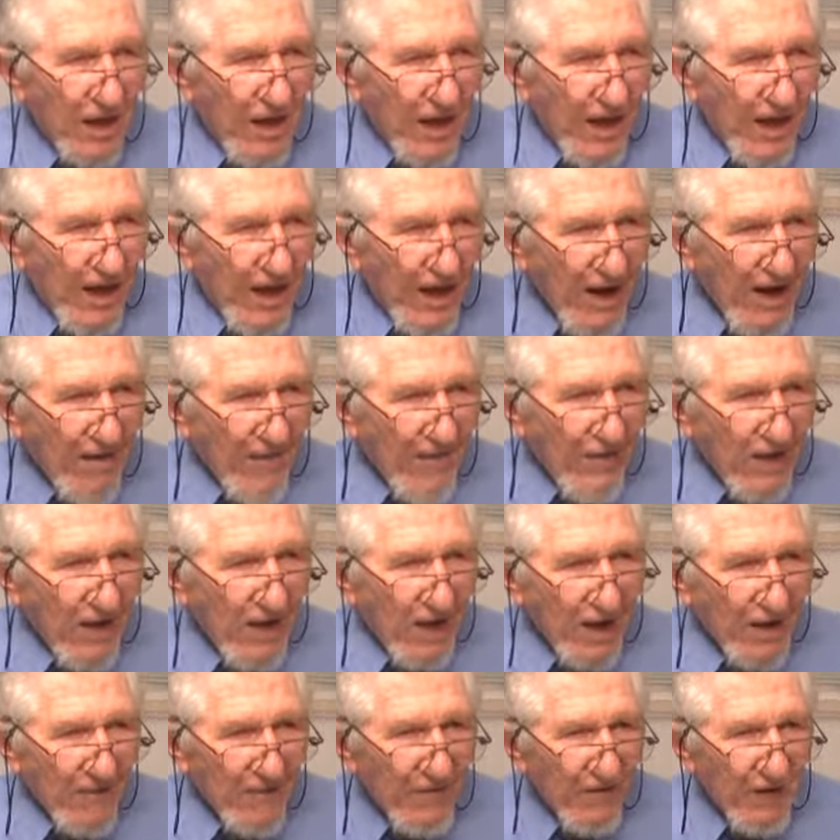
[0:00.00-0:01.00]
at every
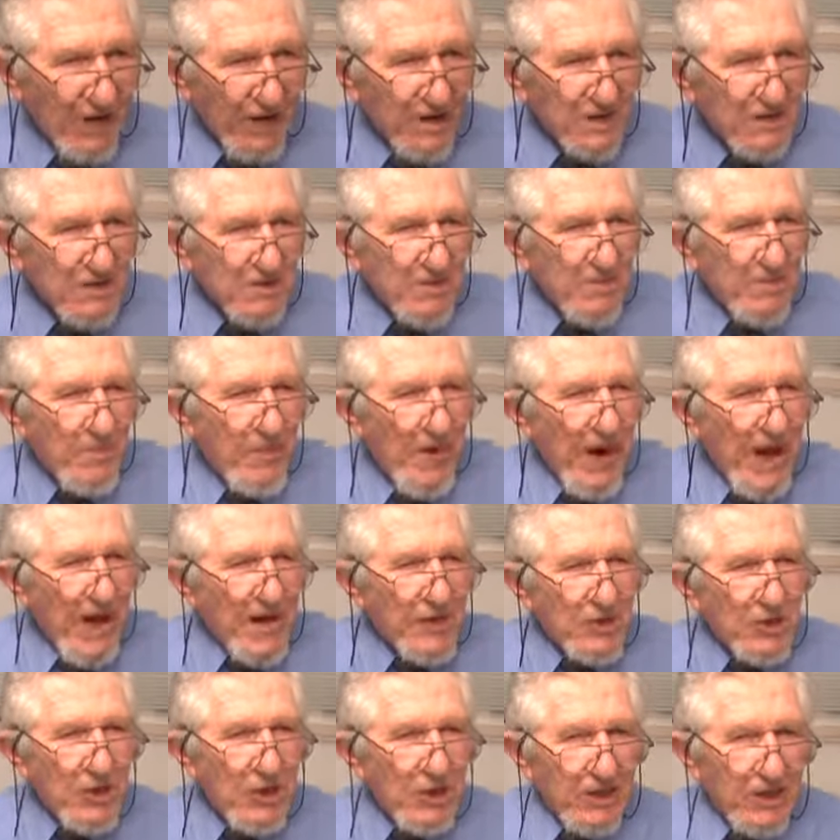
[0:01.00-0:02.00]
level,
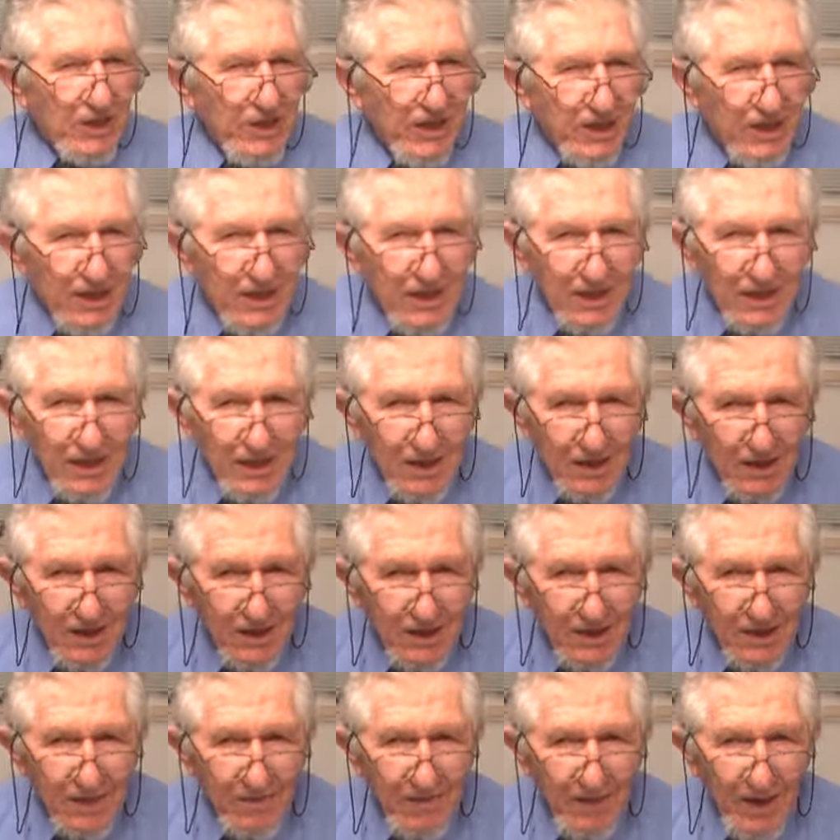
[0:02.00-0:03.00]
especially
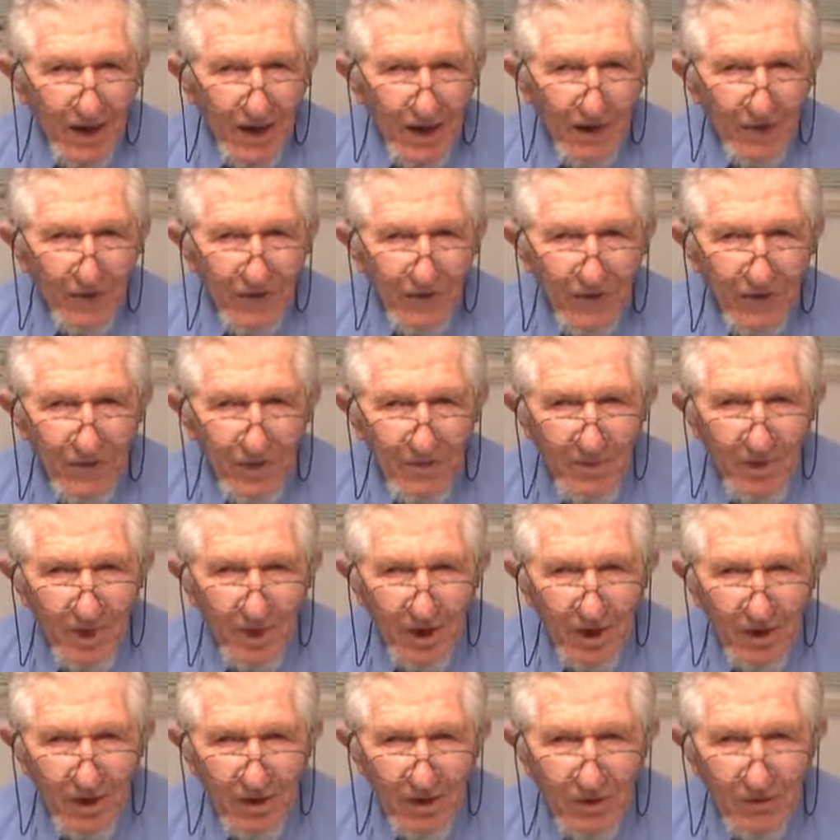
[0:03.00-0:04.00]
the
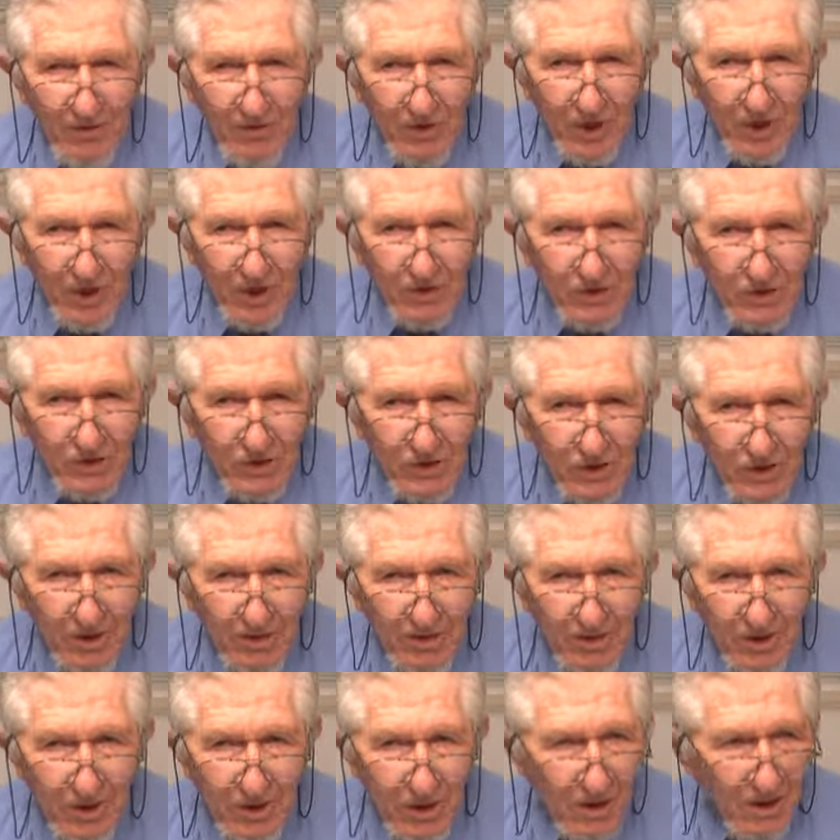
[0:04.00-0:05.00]
male-female relationship,
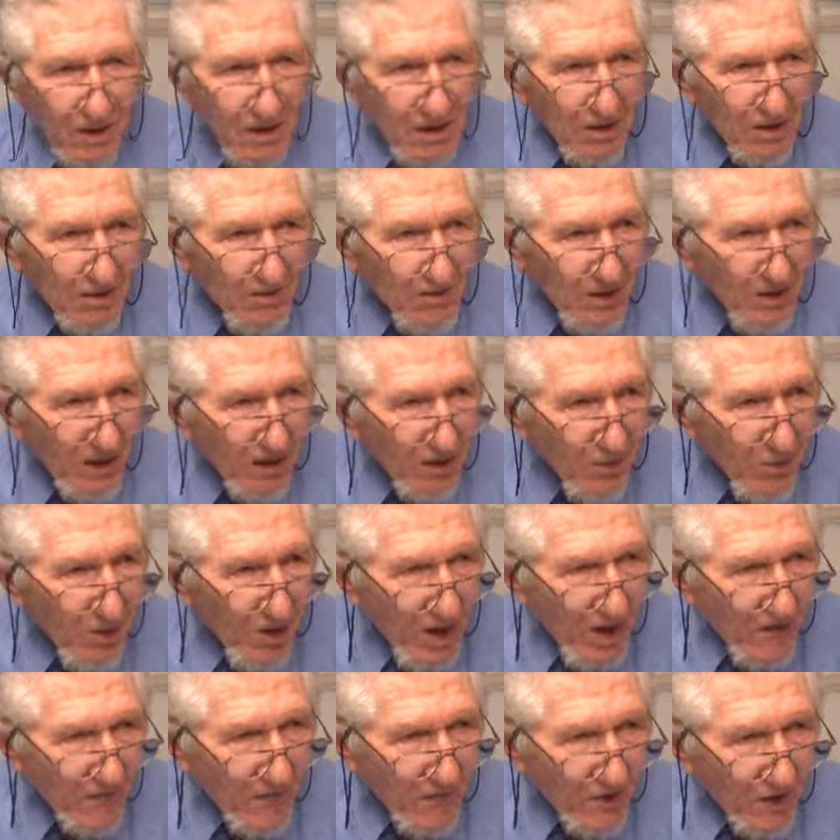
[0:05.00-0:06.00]

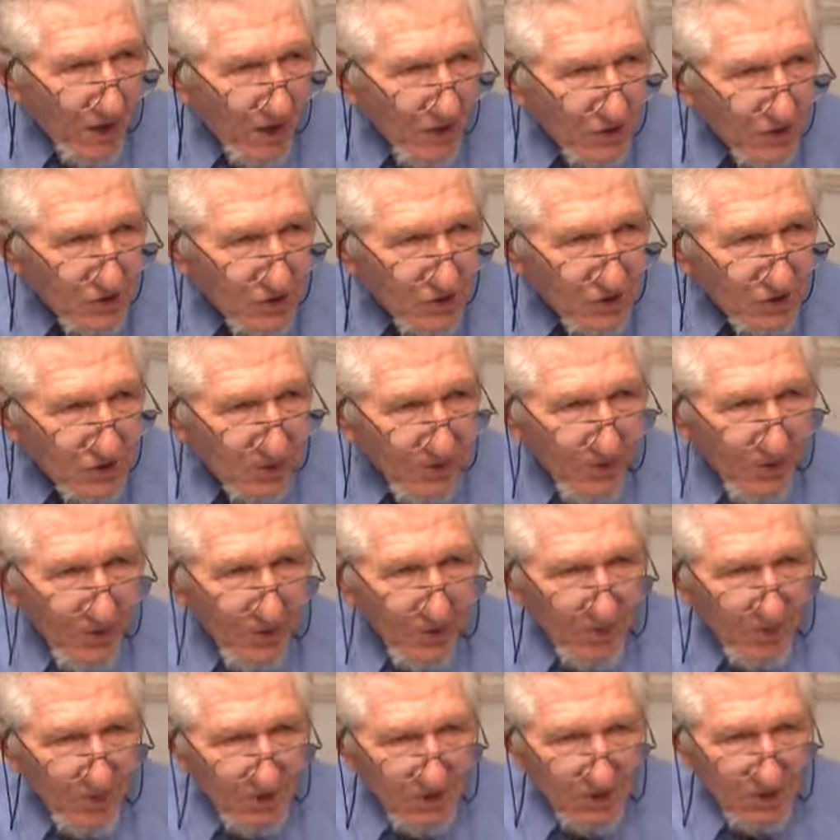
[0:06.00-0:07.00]
man-wife relationship,
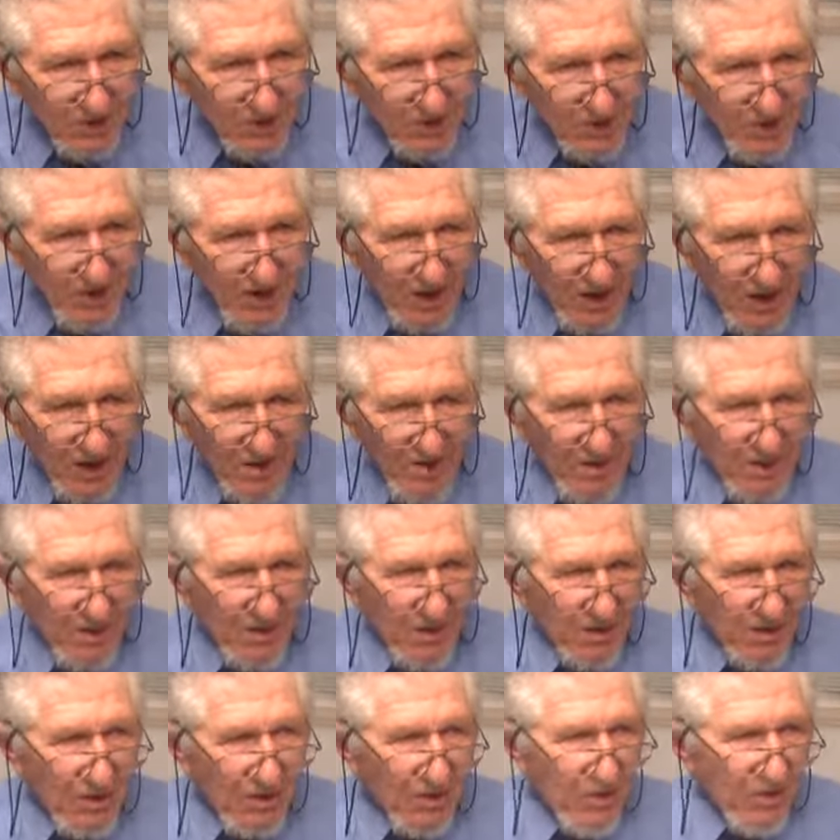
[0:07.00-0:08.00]
homosexuality,
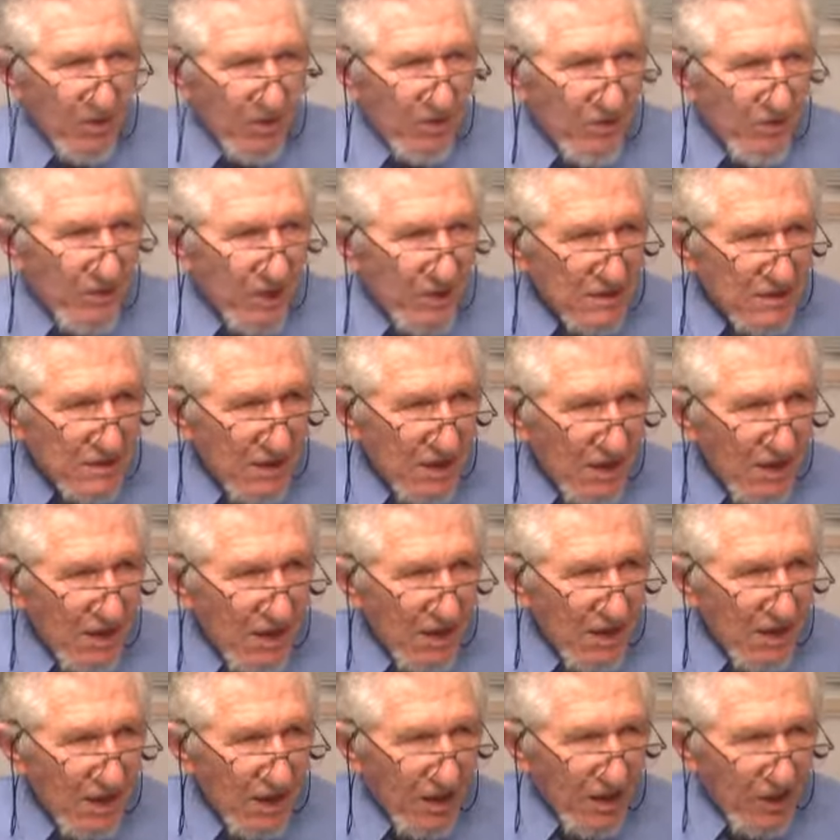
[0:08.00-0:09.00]
and all the rest.
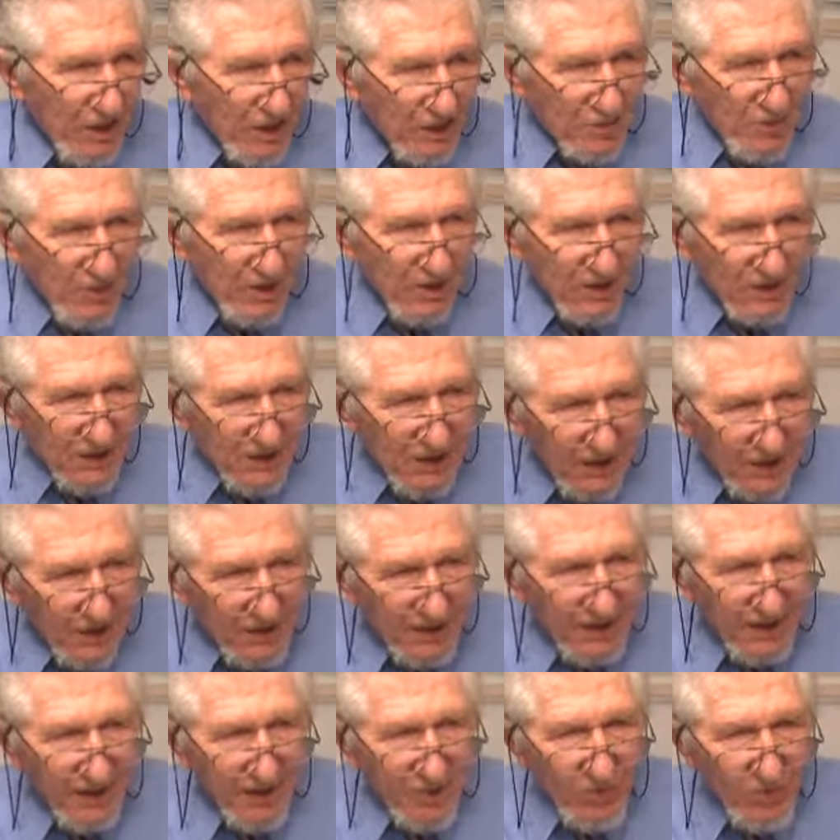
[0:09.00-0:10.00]
In other words, we're
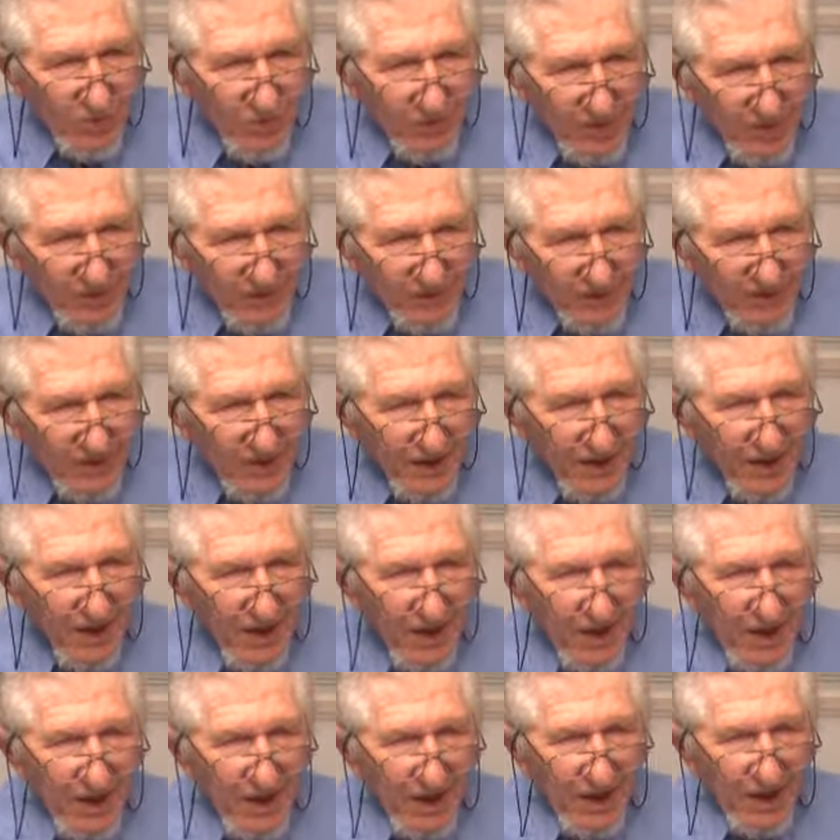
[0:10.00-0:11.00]
dealing with
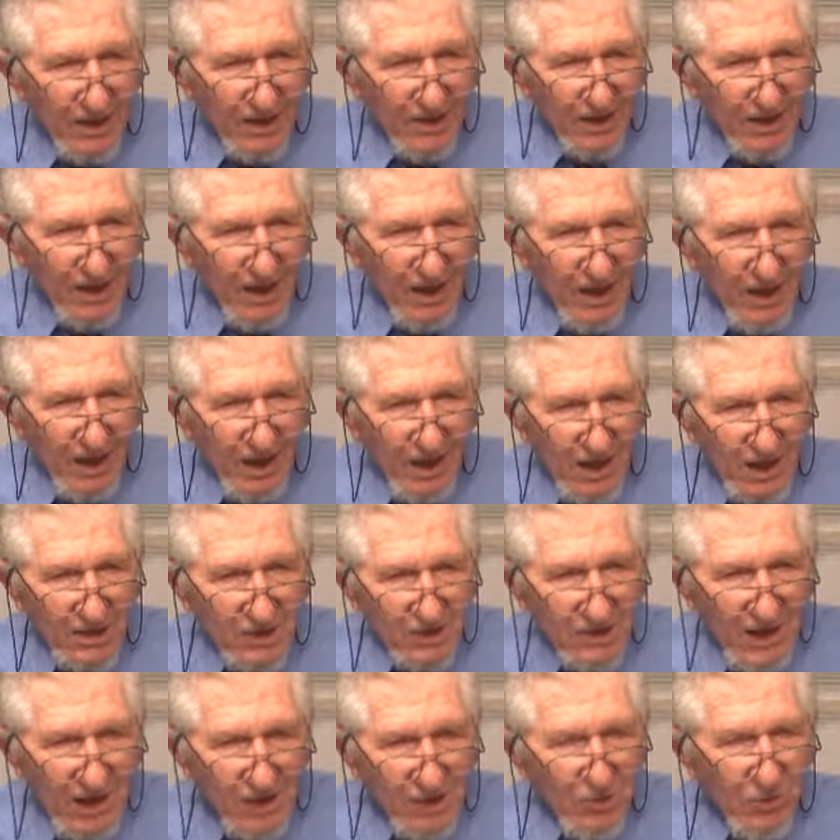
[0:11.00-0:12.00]
a
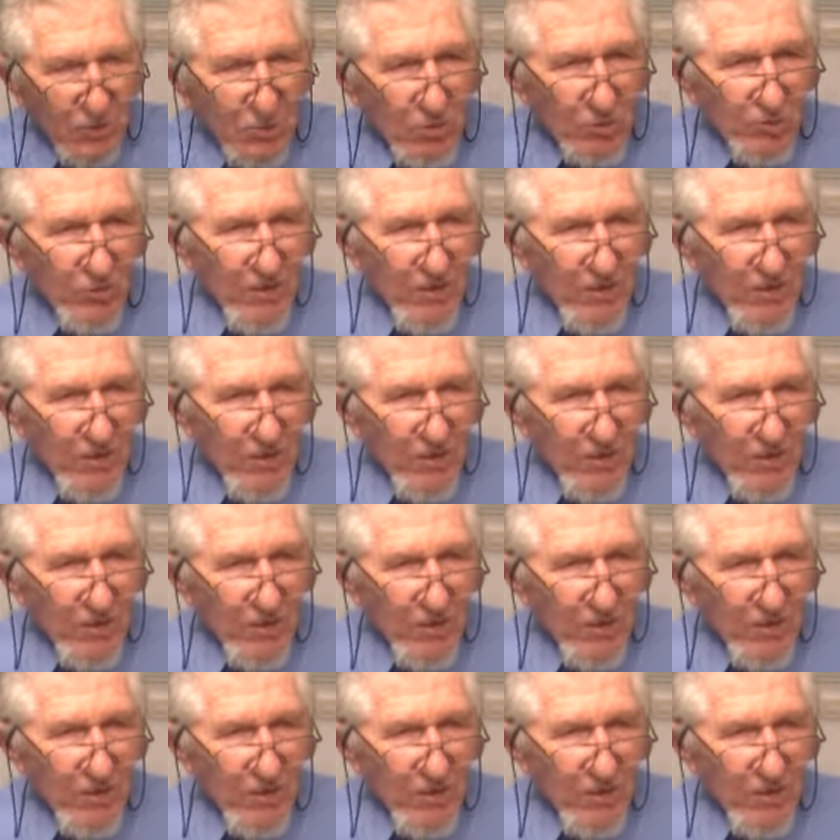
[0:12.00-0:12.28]
sexual